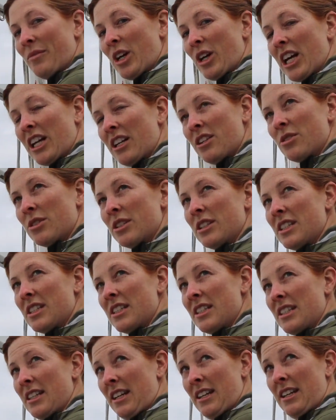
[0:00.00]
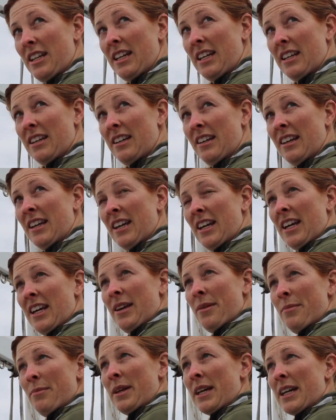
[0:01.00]
And we're headed towards Sydney
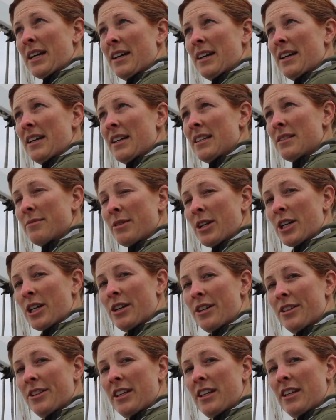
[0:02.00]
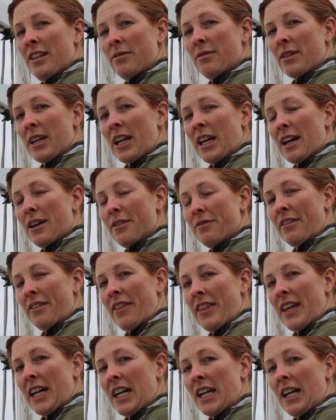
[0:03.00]
because we called the rigging
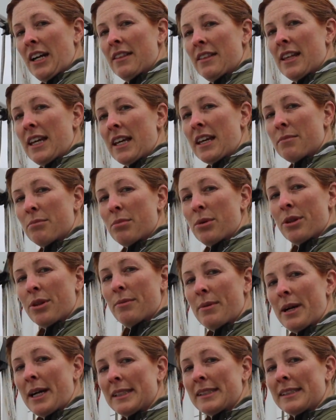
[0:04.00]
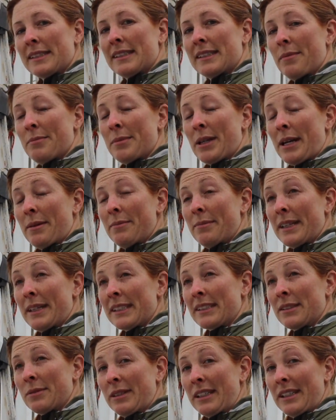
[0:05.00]
outfit there and they can pull the mast sometime
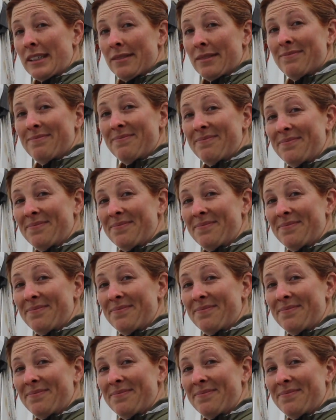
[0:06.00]
next week.